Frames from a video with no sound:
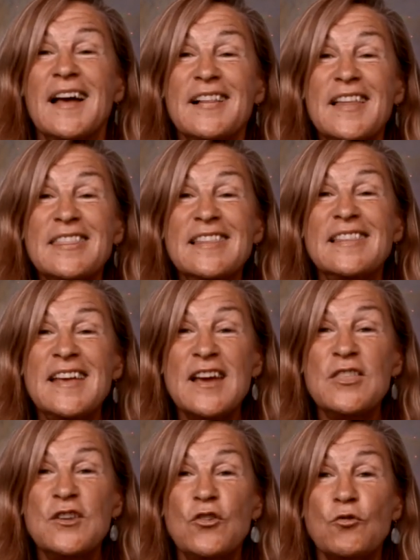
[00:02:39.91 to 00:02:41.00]
Click the link in
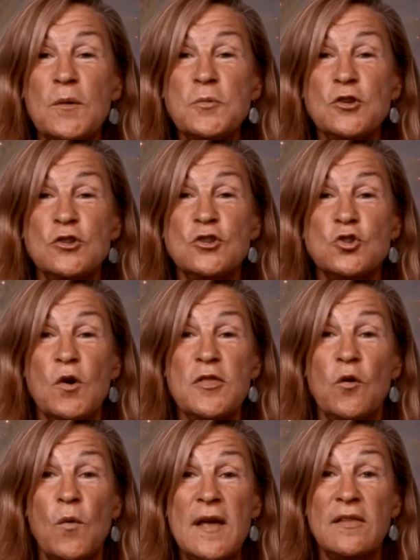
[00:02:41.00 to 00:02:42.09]
the description to join the
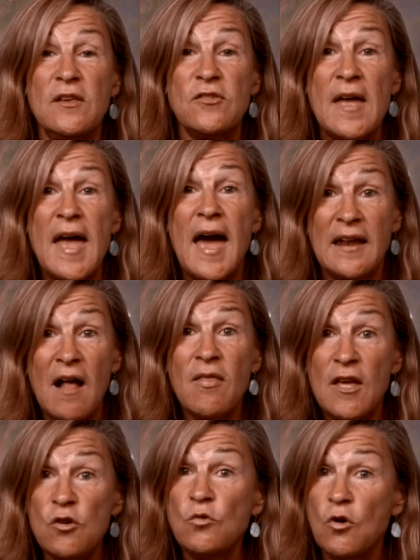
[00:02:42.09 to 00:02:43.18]
waitlist, and I'll
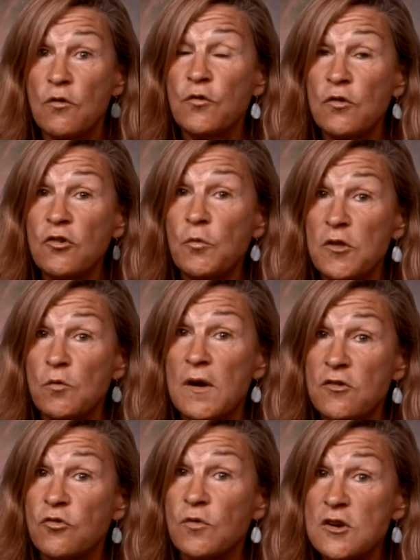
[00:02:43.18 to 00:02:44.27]
let you know first when the
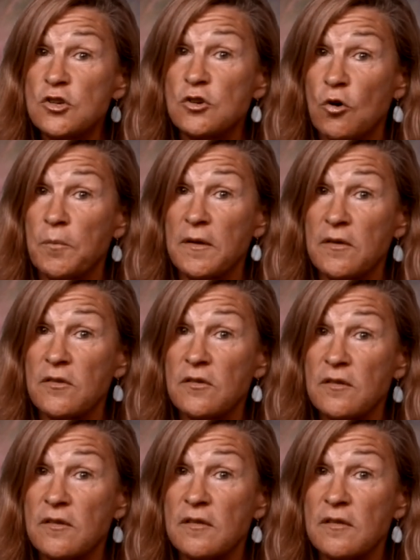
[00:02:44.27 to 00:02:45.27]
registration opens.